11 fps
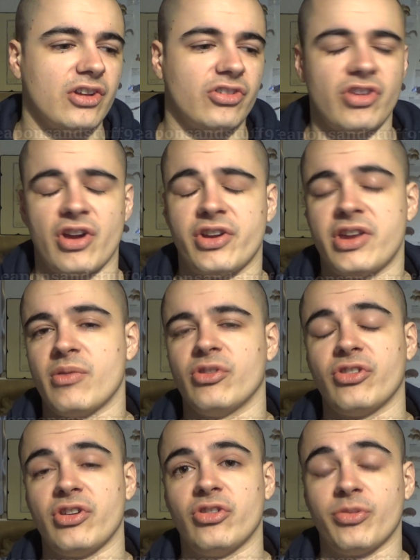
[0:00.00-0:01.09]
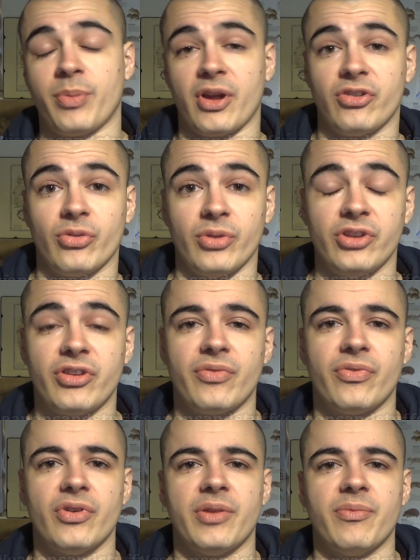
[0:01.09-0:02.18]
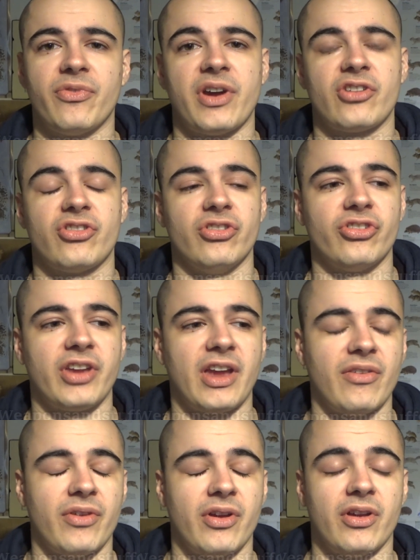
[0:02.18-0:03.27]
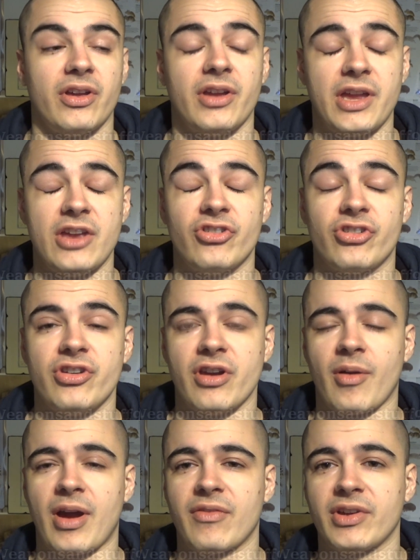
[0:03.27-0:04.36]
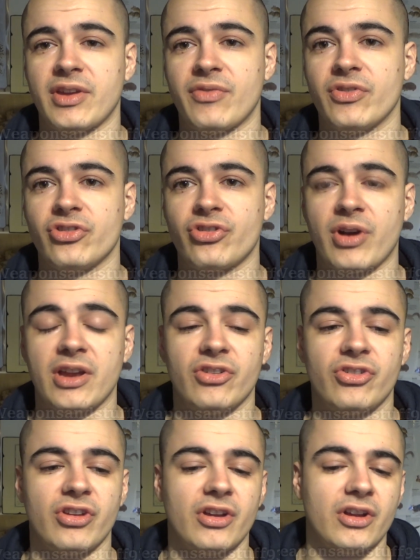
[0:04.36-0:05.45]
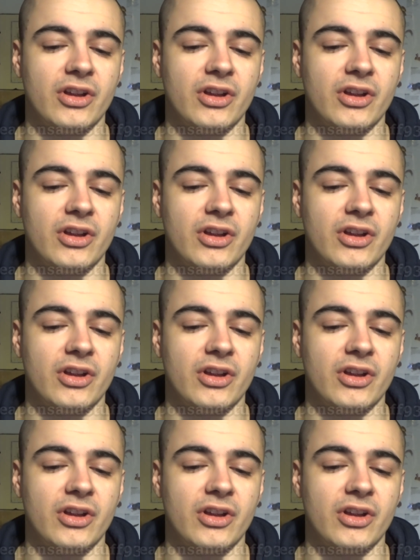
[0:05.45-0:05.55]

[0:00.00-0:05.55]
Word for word: So the idea was that you'd splice all these different infections together, each, you know, having different traits.